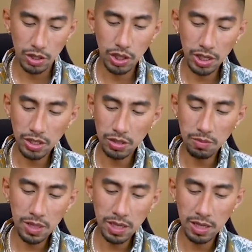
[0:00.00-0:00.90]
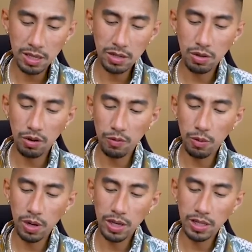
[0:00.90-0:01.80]
Judgment, Two of
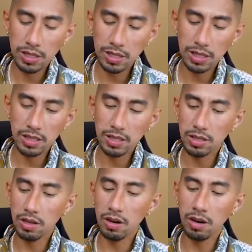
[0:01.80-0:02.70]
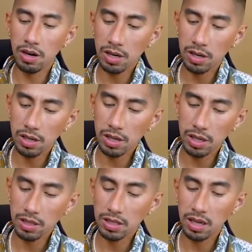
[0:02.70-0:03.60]
Wands, the Star,
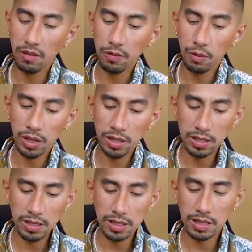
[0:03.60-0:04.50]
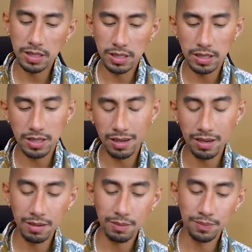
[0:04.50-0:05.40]
and the Ten of Wands,
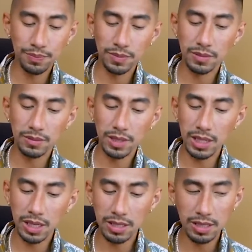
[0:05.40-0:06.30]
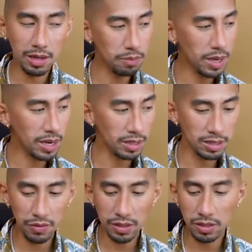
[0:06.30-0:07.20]
um, they're taking a step back.
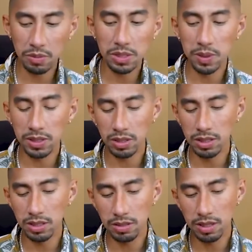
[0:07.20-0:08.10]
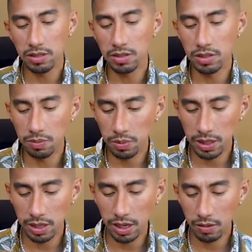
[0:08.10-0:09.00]
They feel so much pressure in this relationship
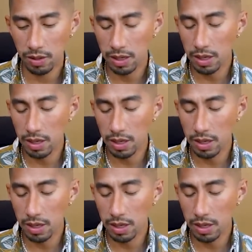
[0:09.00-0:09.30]
right now.